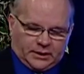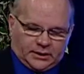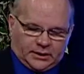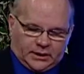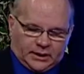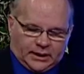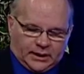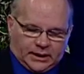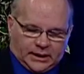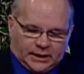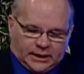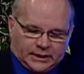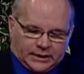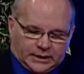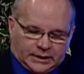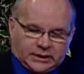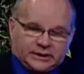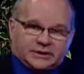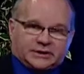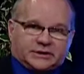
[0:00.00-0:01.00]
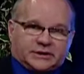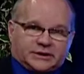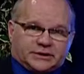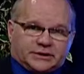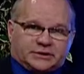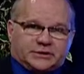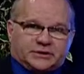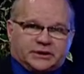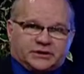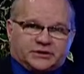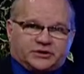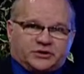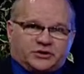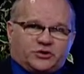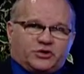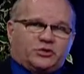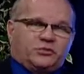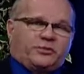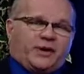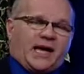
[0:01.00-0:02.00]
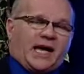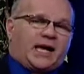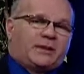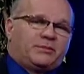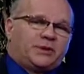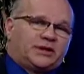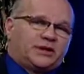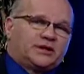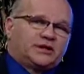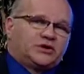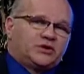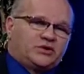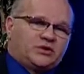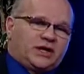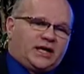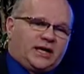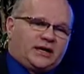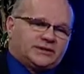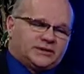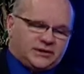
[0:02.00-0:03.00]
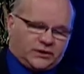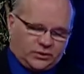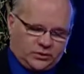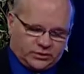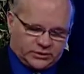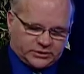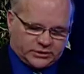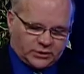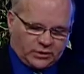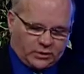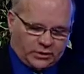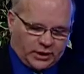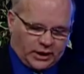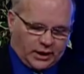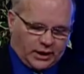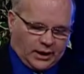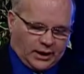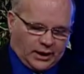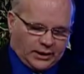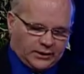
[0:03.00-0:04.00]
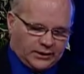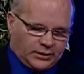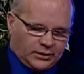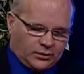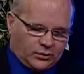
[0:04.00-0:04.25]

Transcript: And it's just, it's too bad, because you can't see what's going on.